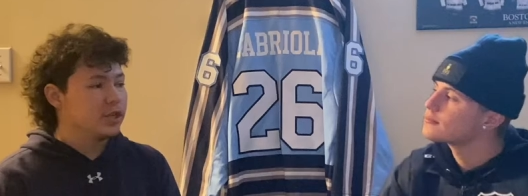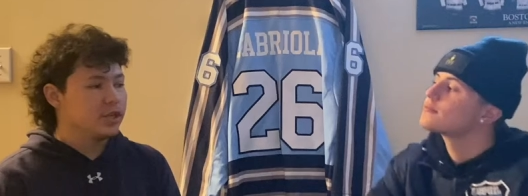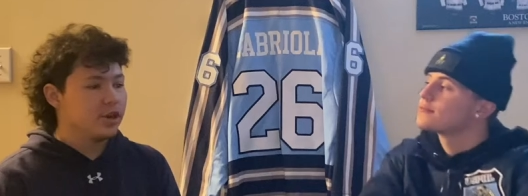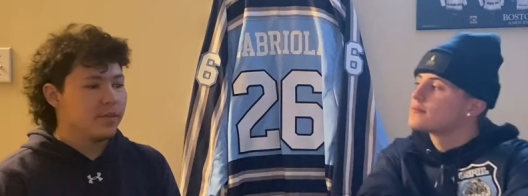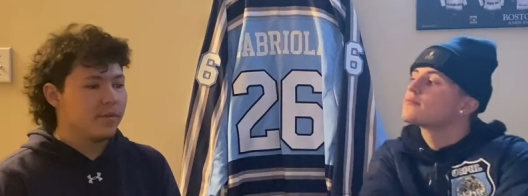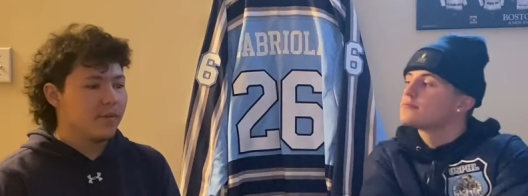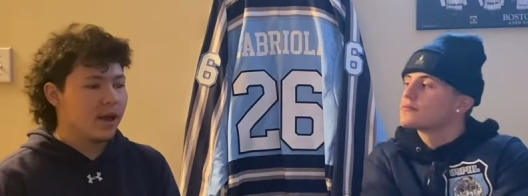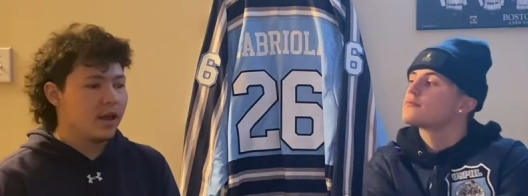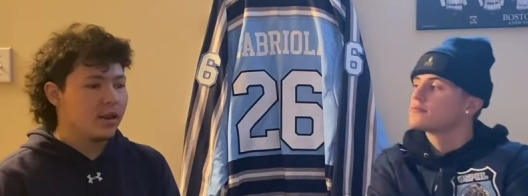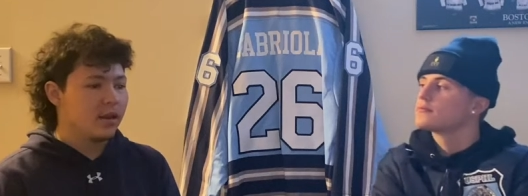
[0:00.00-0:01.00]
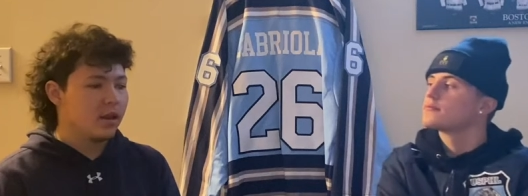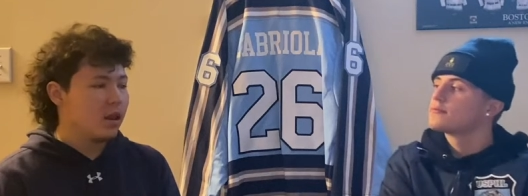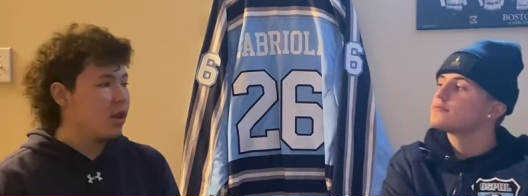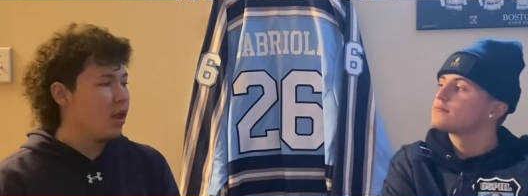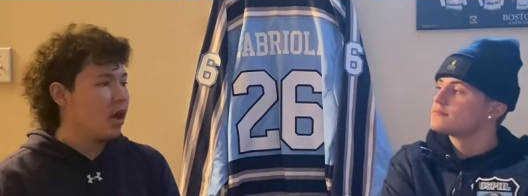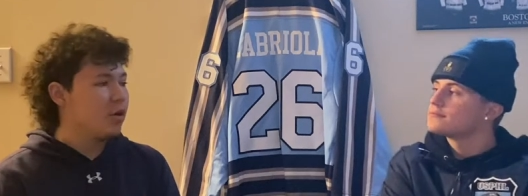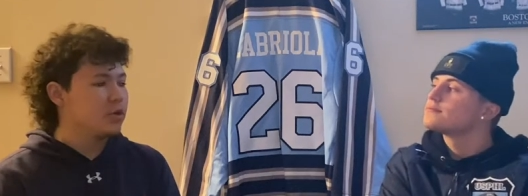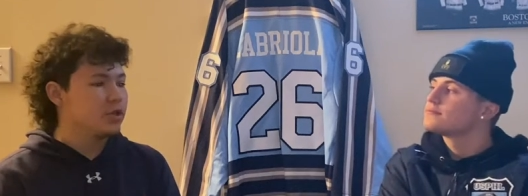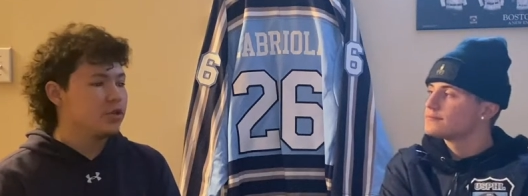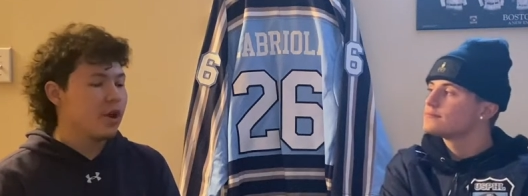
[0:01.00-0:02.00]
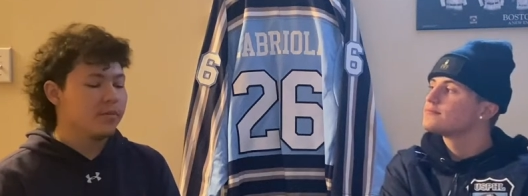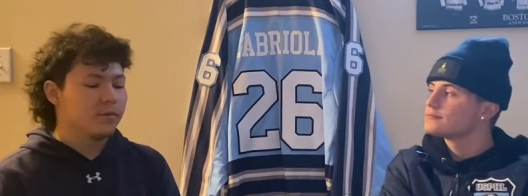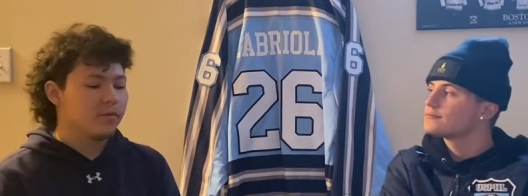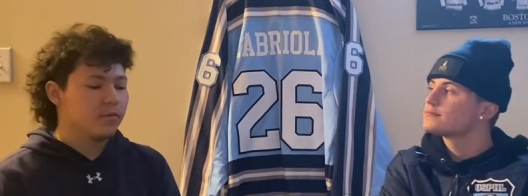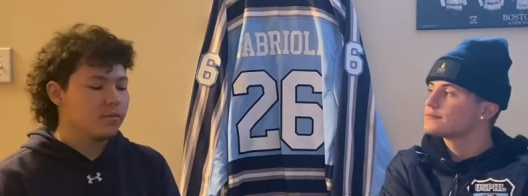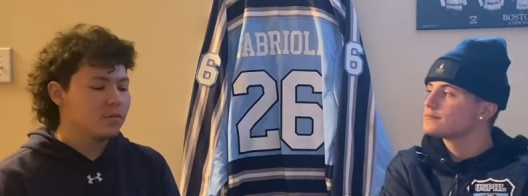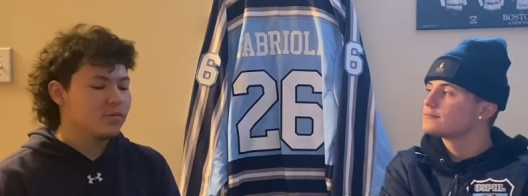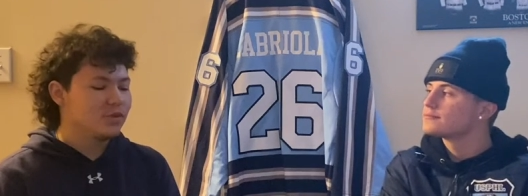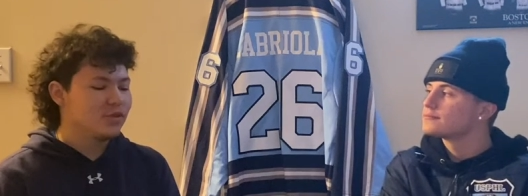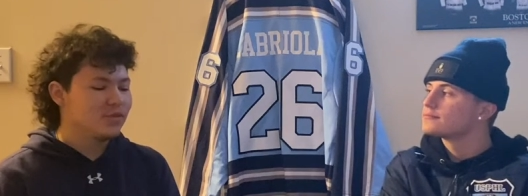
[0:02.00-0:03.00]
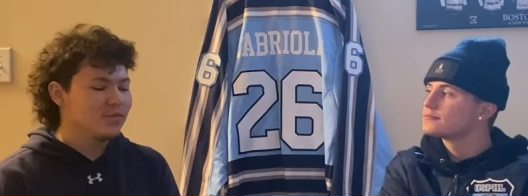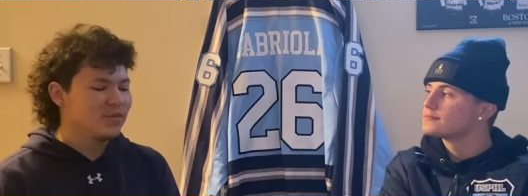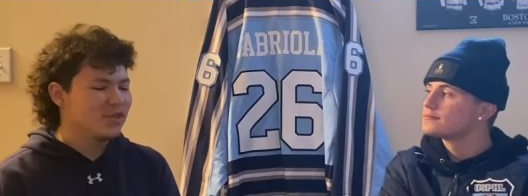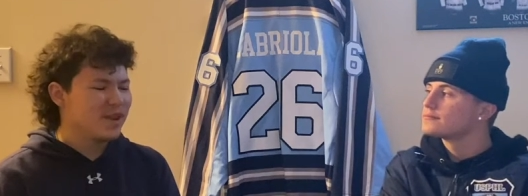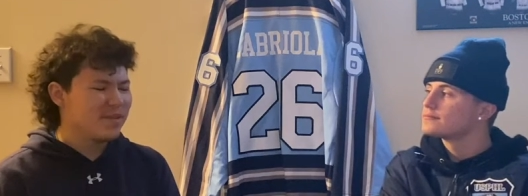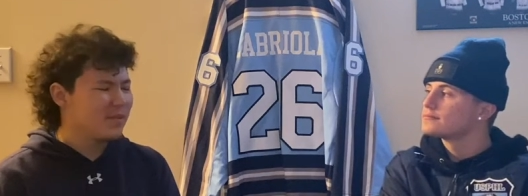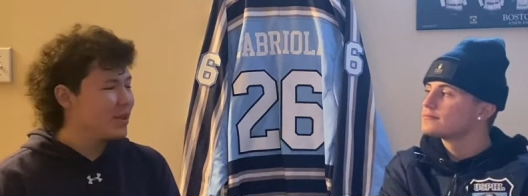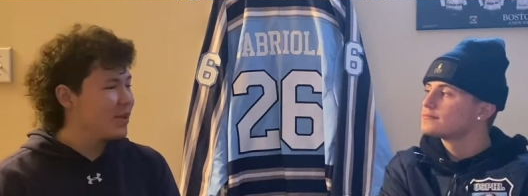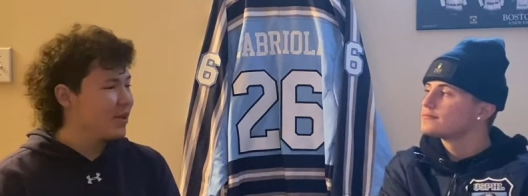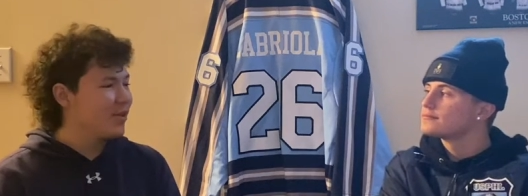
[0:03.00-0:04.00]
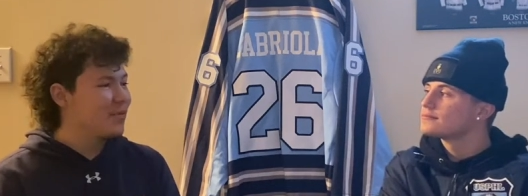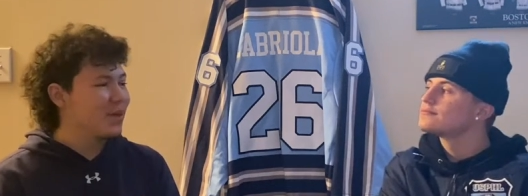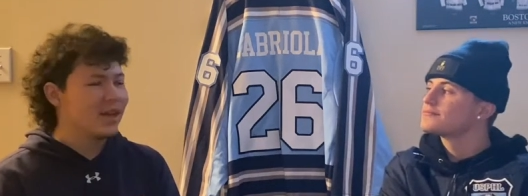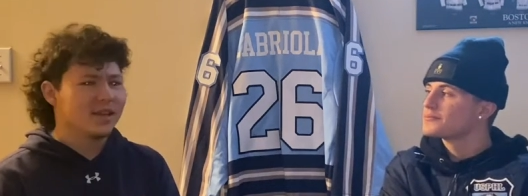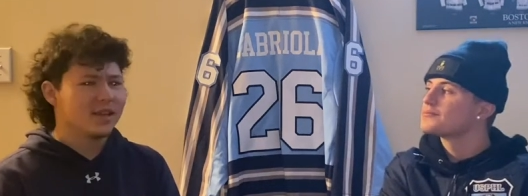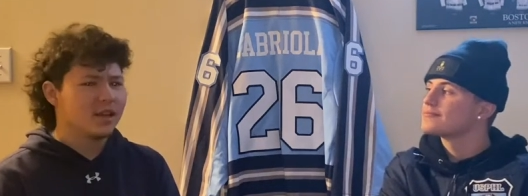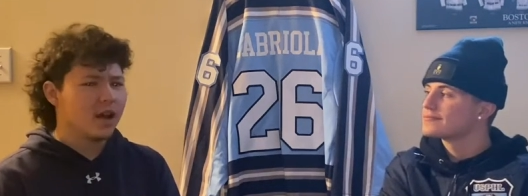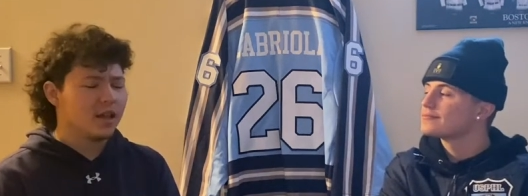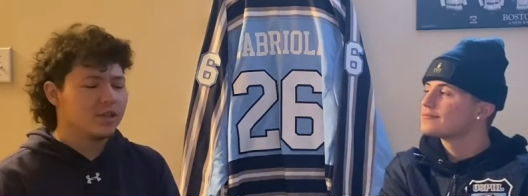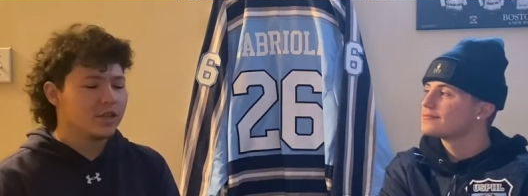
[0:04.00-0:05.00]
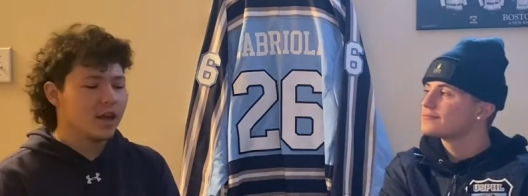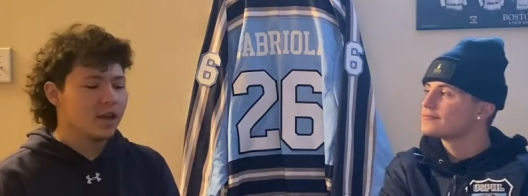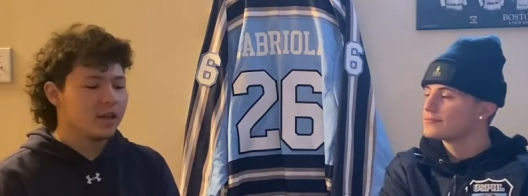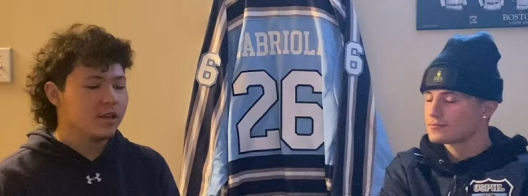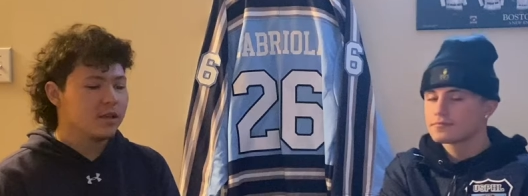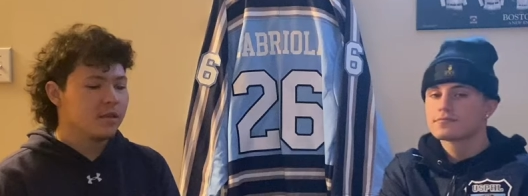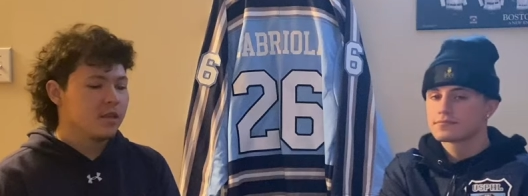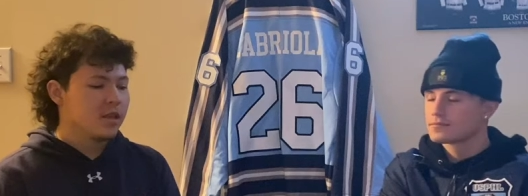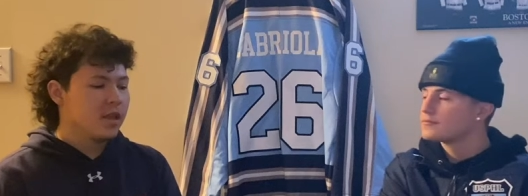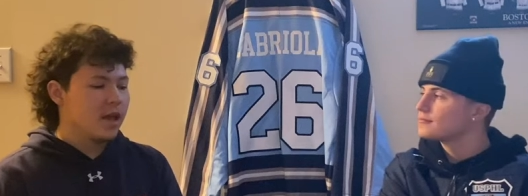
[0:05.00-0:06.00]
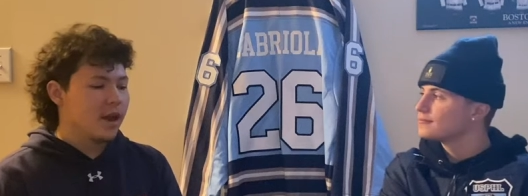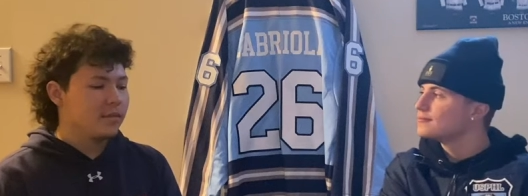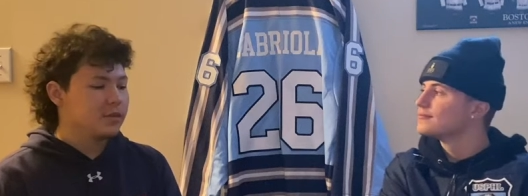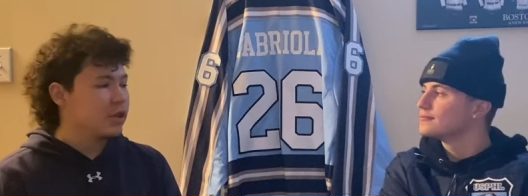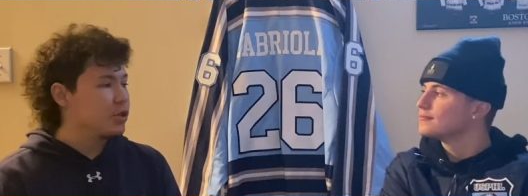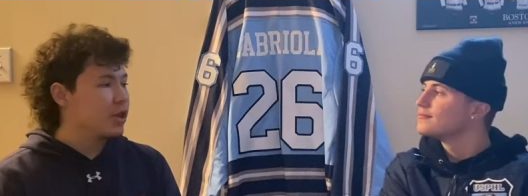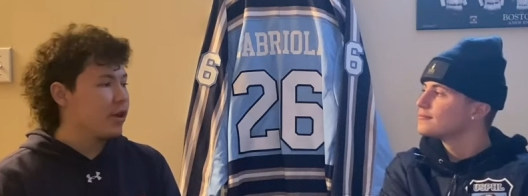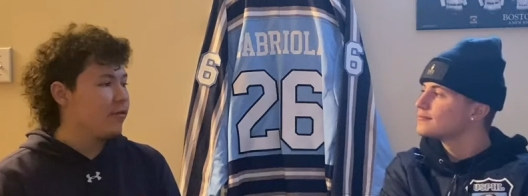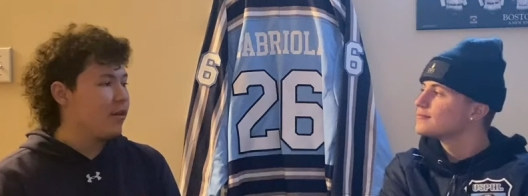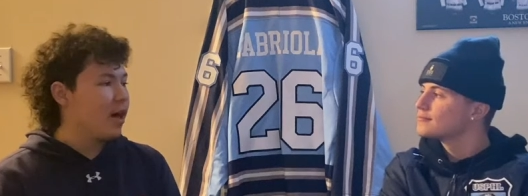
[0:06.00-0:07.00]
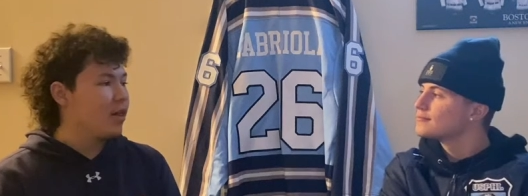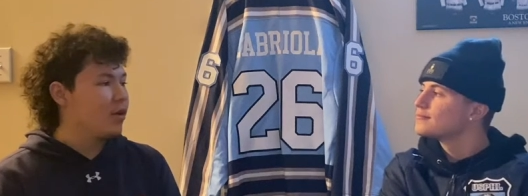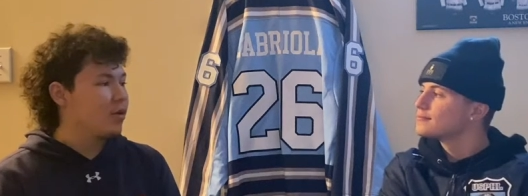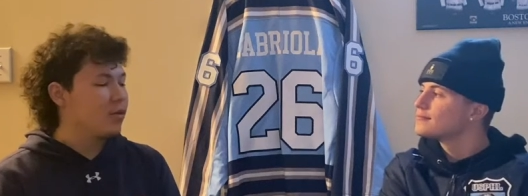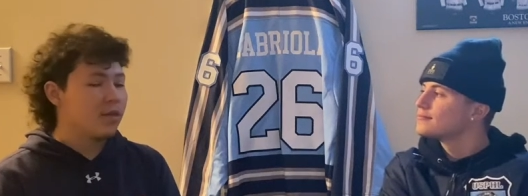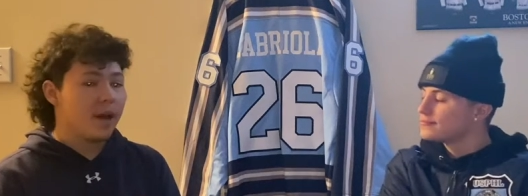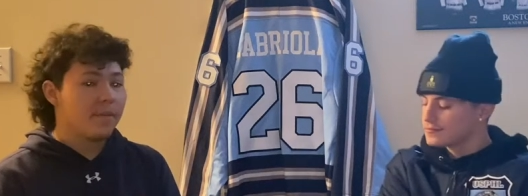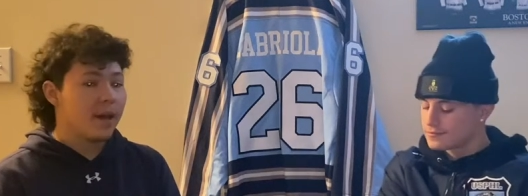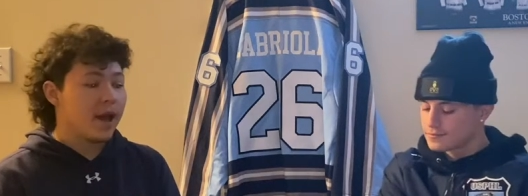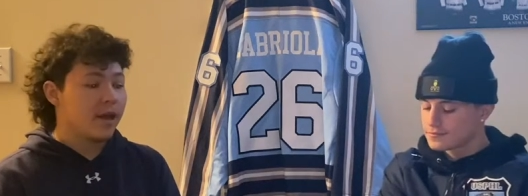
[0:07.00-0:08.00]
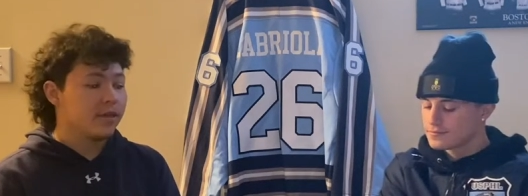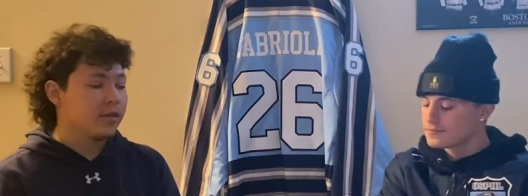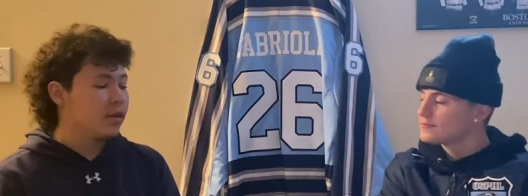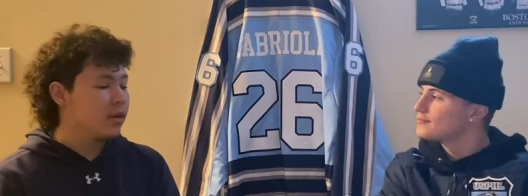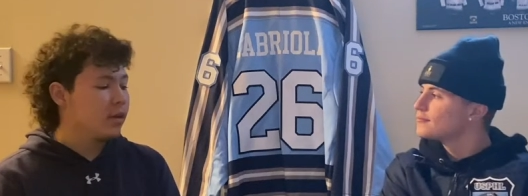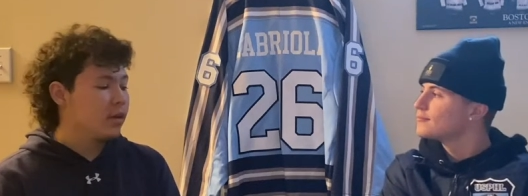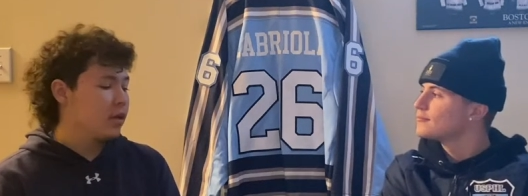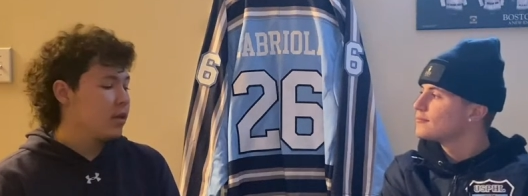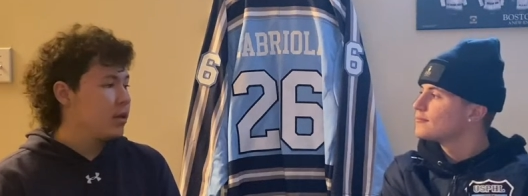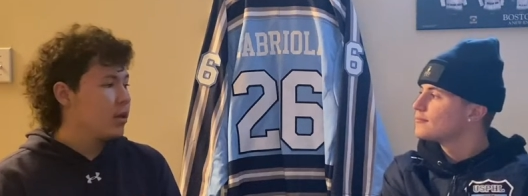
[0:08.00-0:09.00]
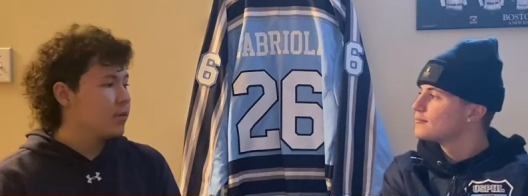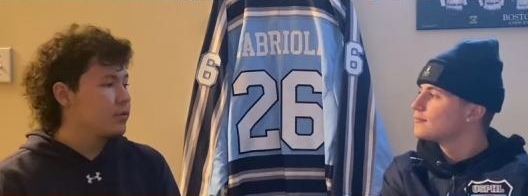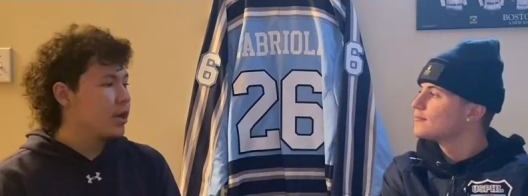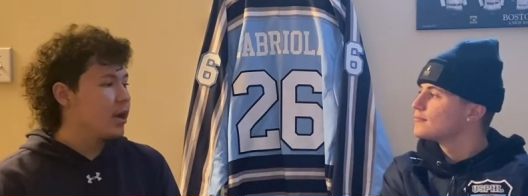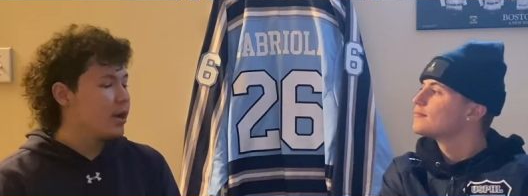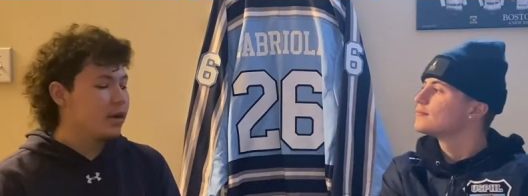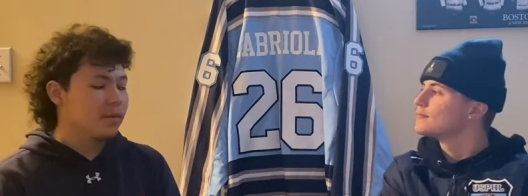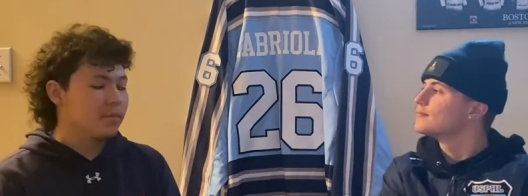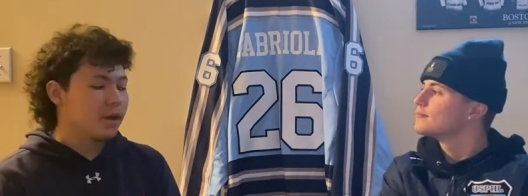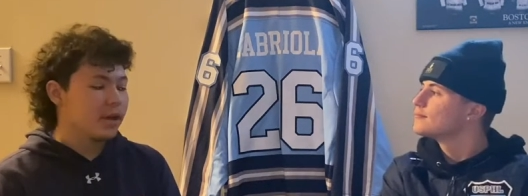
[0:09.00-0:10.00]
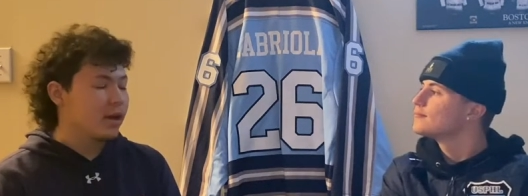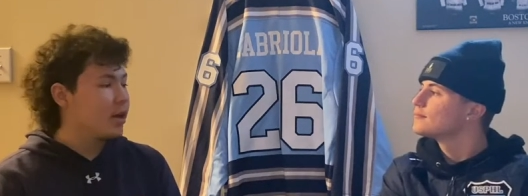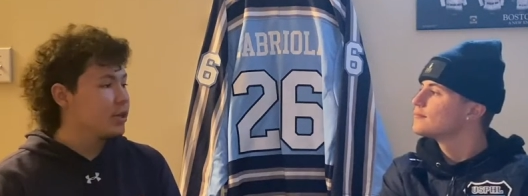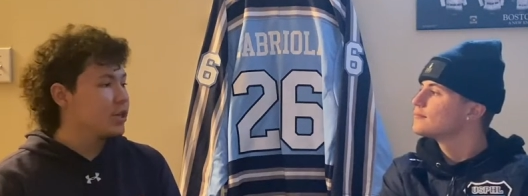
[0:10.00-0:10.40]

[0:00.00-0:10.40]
Speaker 1: and dream of mine. I always dreamt of, dreamed of playing college hockey. I'm mm -hmm. still mm-hmm. trying to follow that path I'm trying to end mm. up hmm. playing college